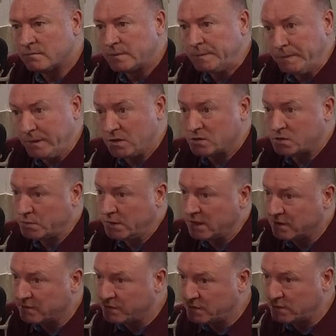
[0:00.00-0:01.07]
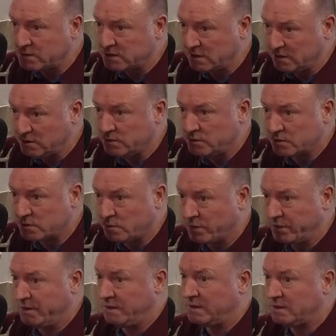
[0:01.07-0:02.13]
But because we could afford to lose
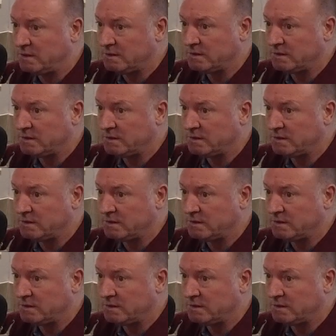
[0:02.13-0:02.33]
1 0